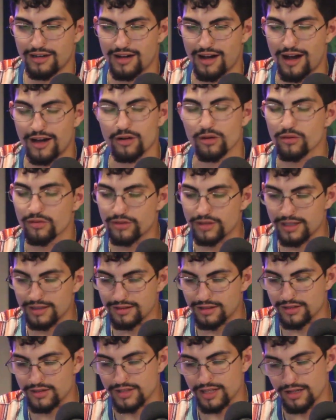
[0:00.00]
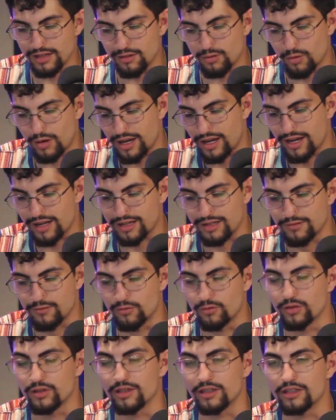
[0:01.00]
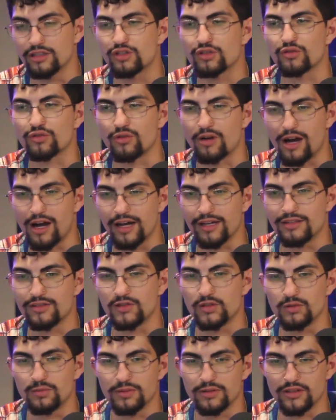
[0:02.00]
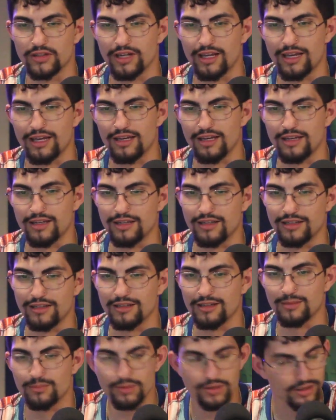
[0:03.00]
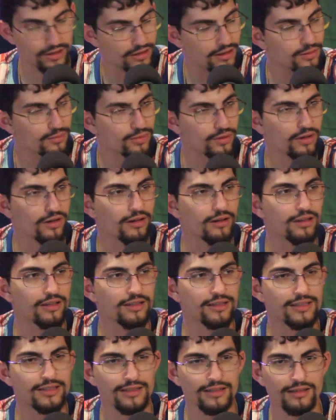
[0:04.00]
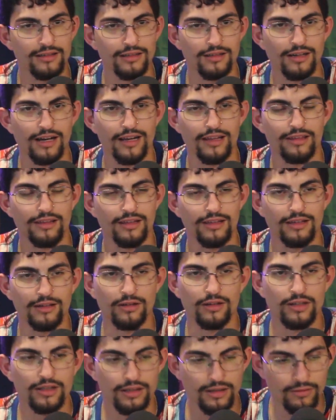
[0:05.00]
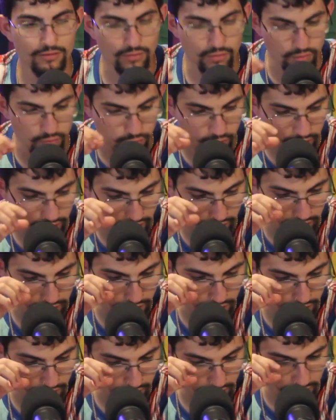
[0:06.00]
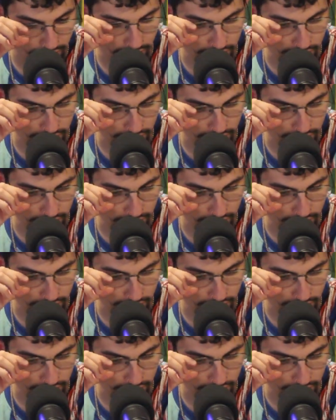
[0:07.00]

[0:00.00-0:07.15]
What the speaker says: I don't think there's any way I could really try to put a number on it. Okay. I think when I got